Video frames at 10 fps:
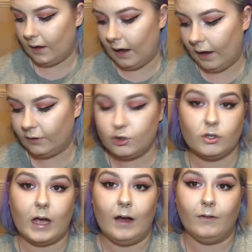I
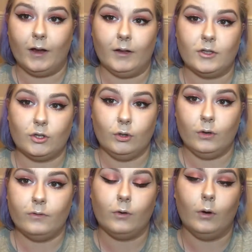just have eyelash
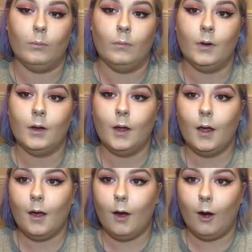glue from
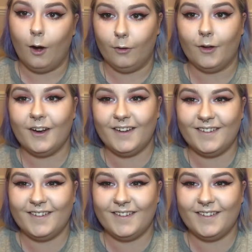other